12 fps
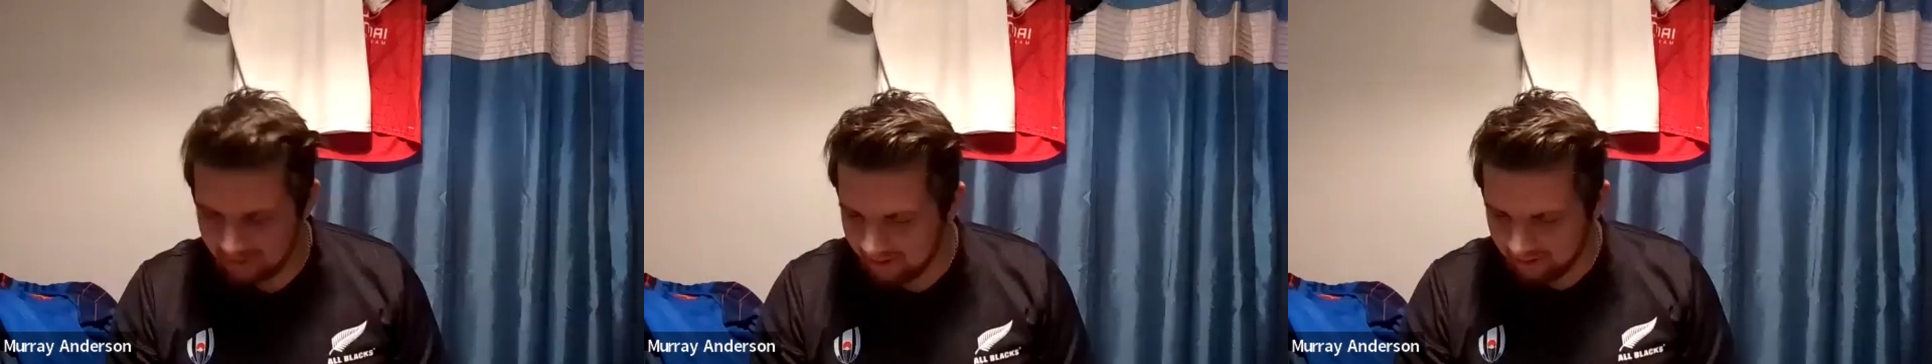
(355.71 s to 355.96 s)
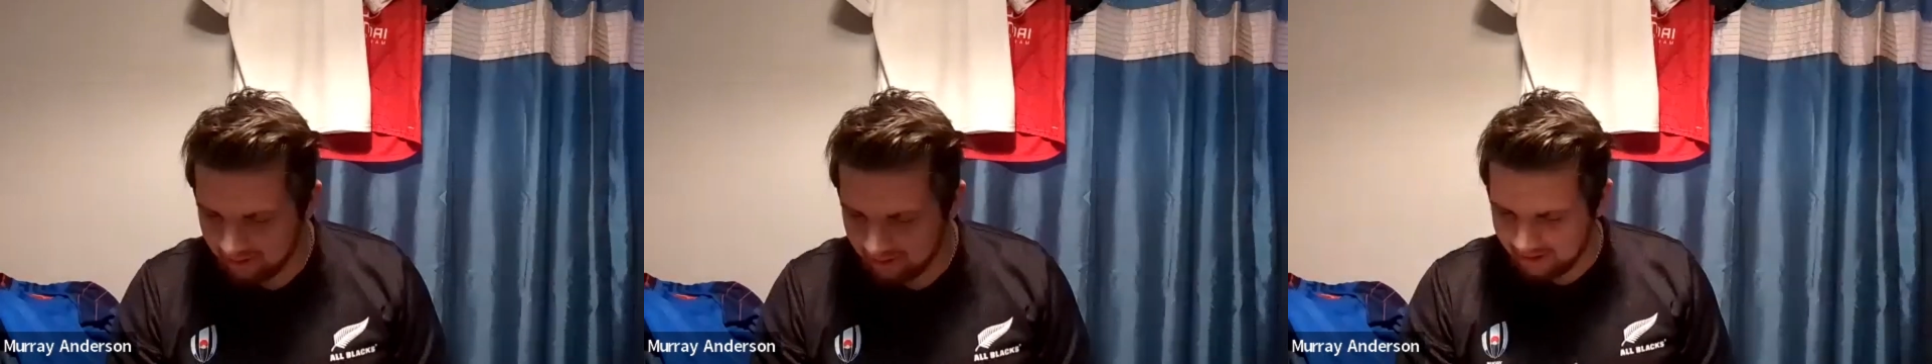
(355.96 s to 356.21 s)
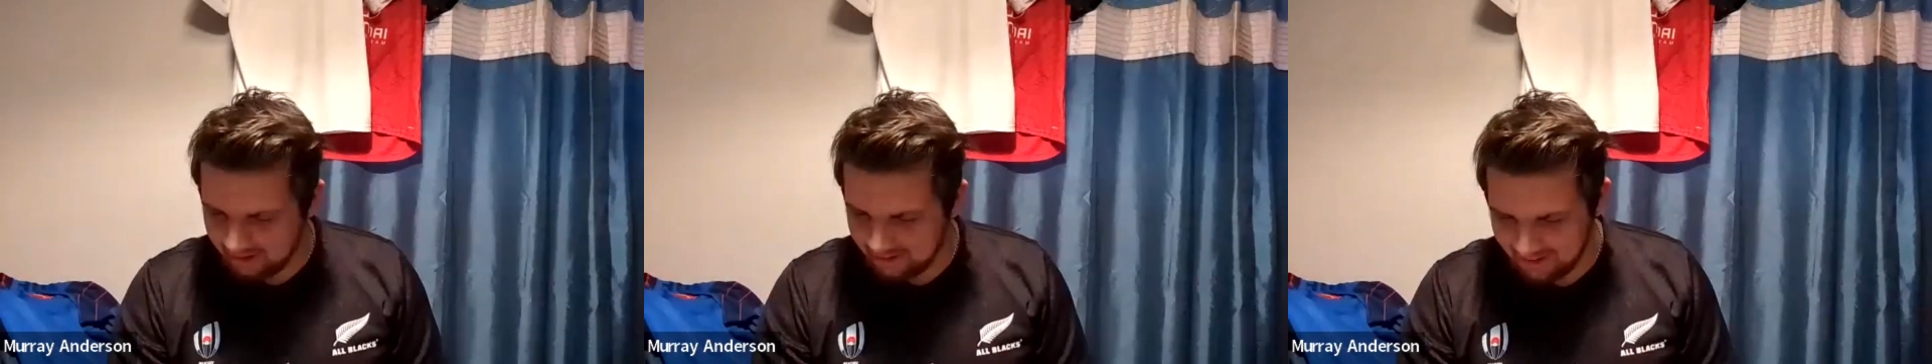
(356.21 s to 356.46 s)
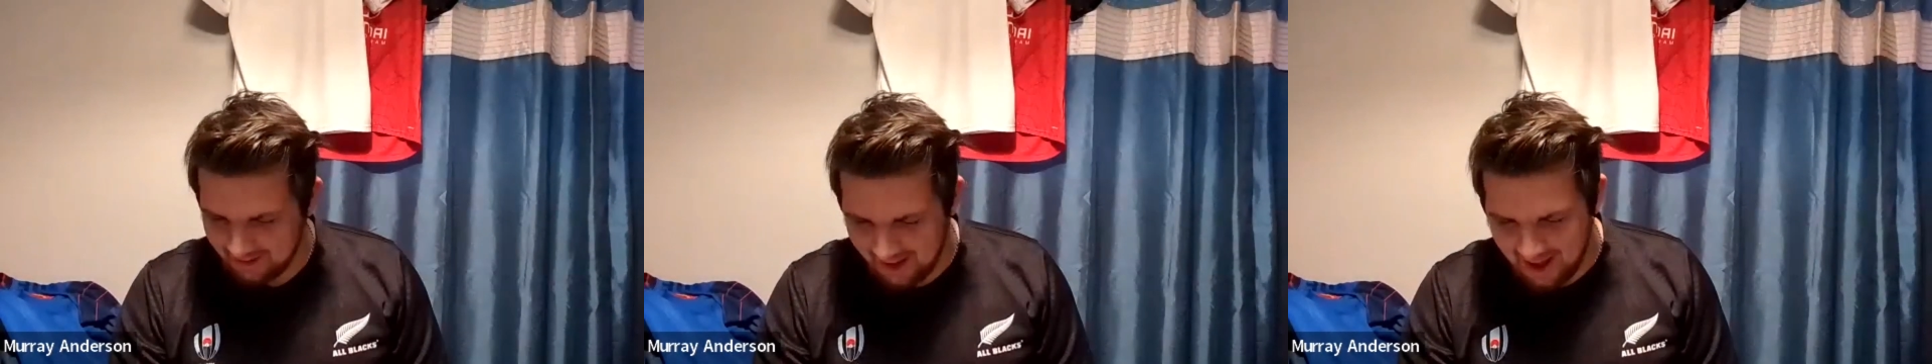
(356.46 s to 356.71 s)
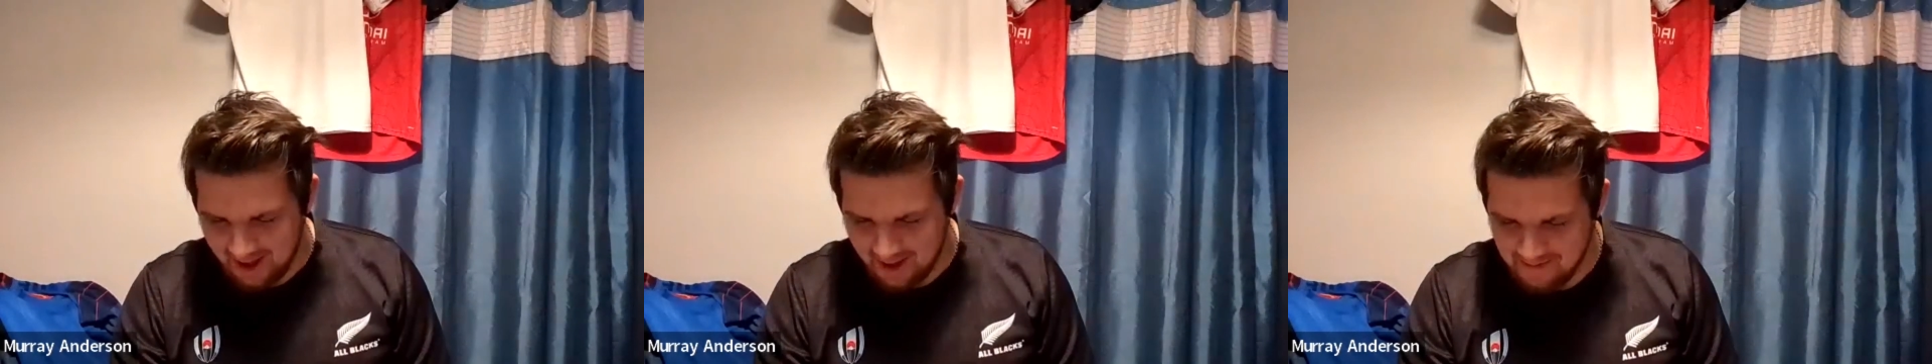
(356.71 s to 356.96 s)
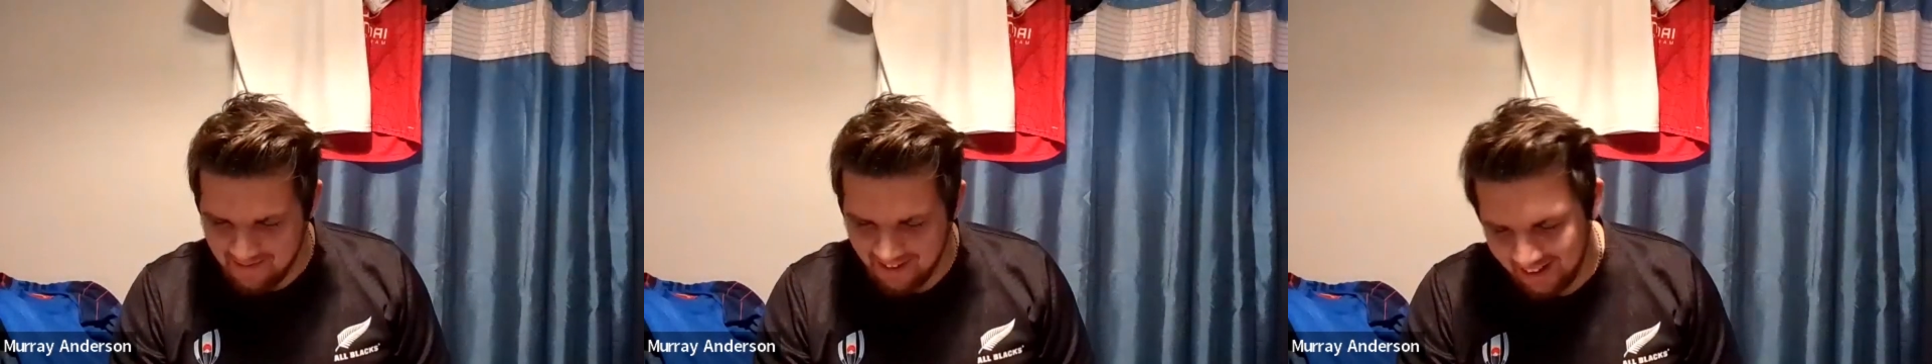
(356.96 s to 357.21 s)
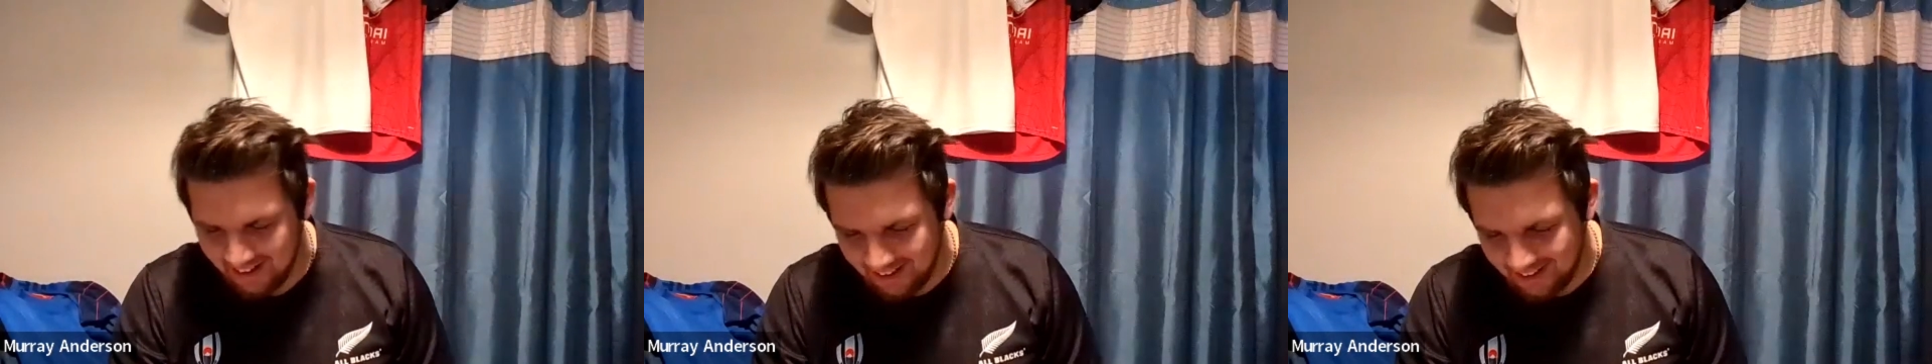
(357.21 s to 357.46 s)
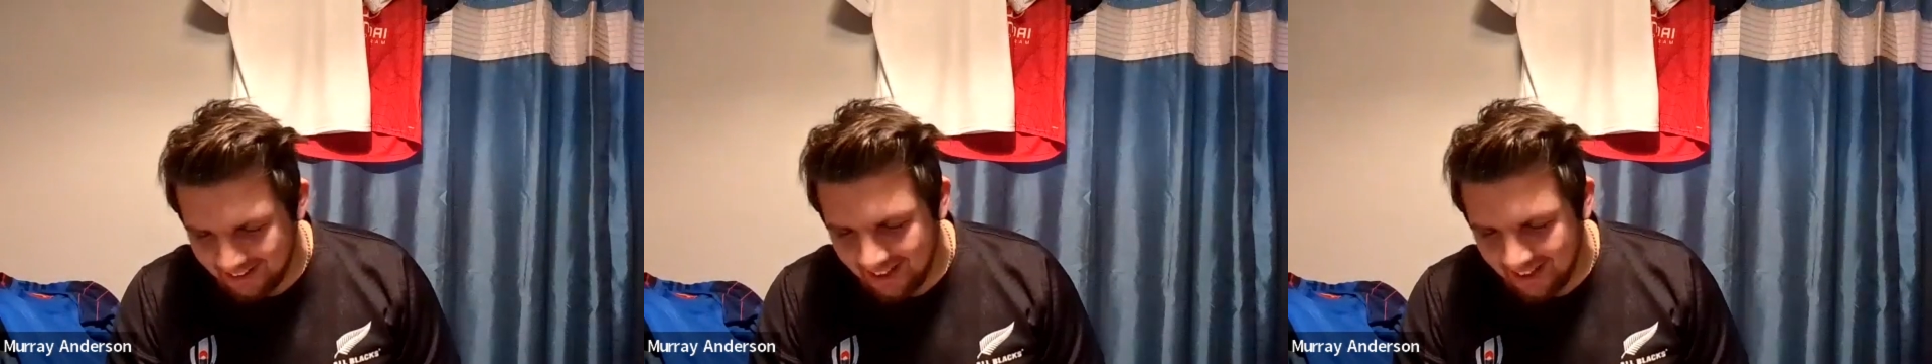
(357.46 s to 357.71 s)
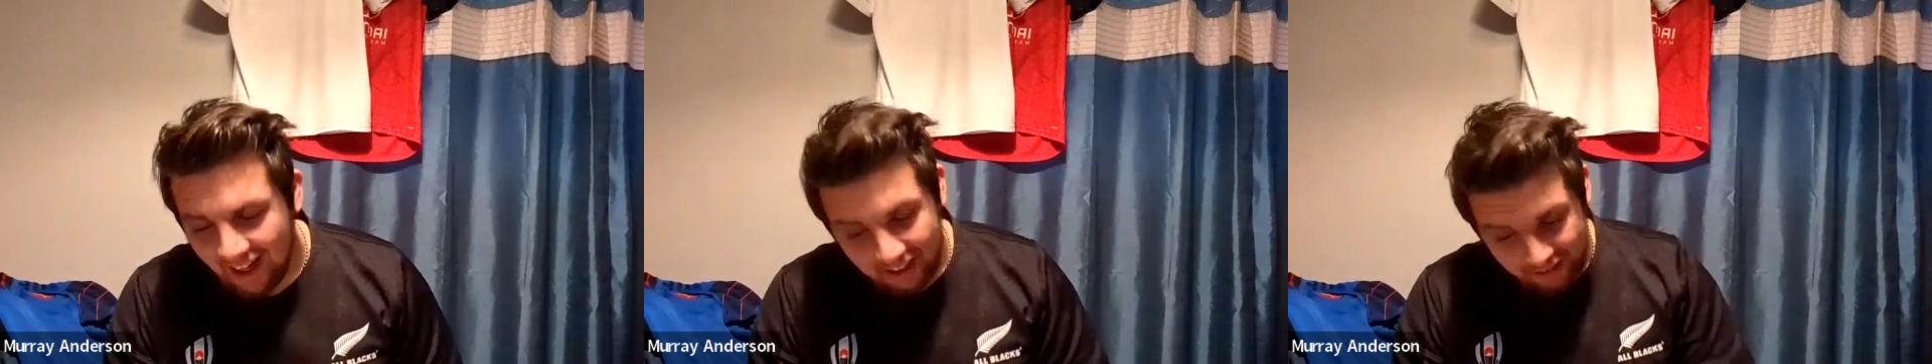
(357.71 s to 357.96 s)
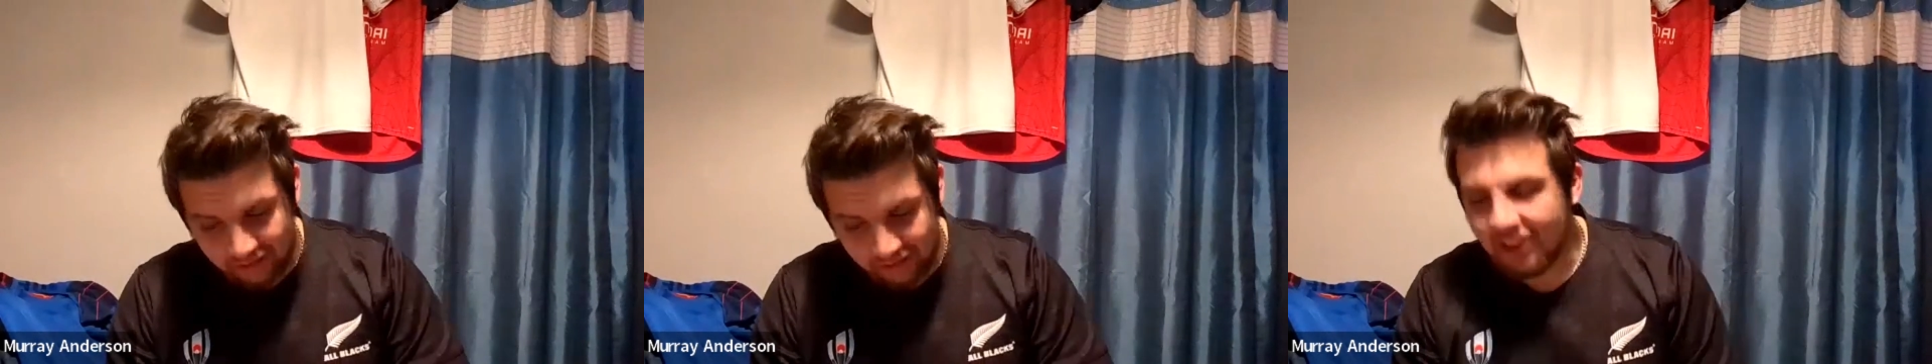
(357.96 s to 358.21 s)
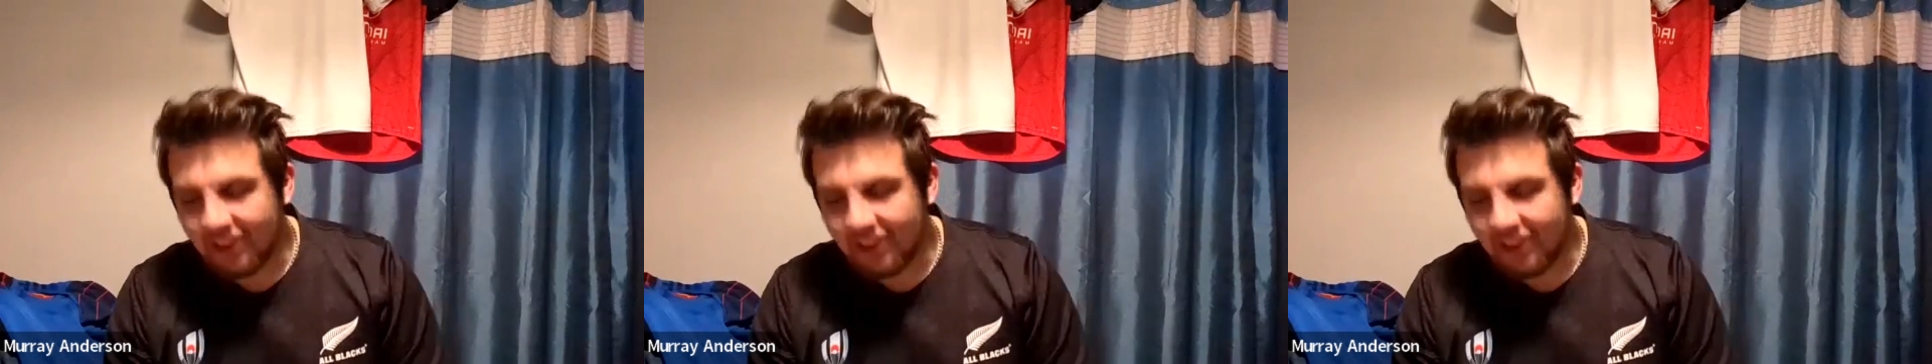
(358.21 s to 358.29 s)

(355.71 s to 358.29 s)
I love that. Anja,